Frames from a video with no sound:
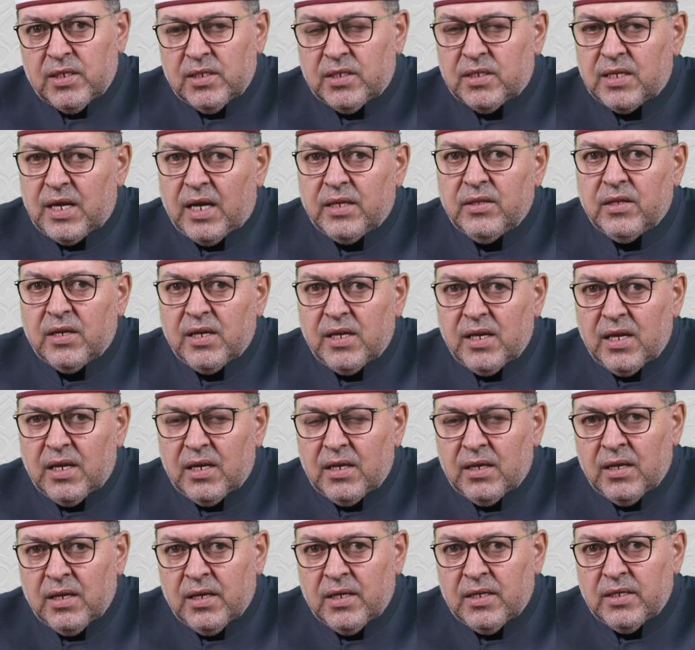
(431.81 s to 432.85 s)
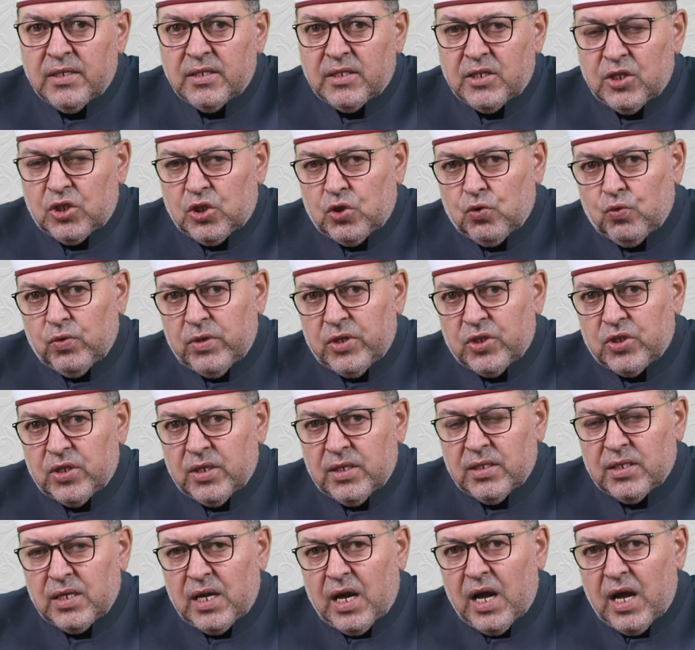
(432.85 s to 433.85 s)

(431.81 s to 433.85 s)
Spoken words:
It's unreal situations.